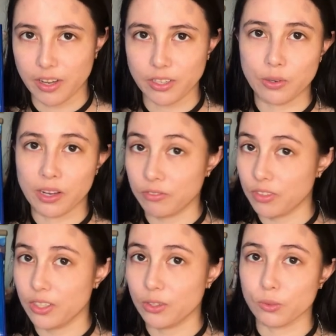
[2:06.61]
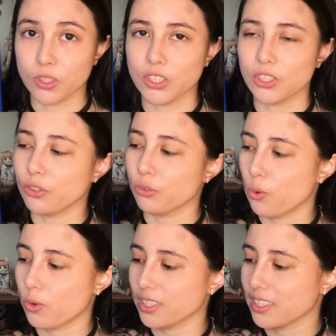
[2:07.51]
I do have the original, of
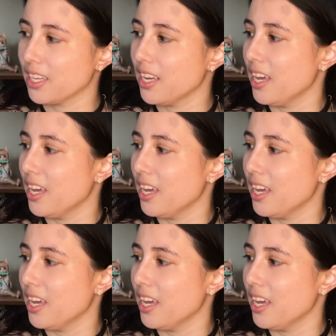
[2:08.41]
course.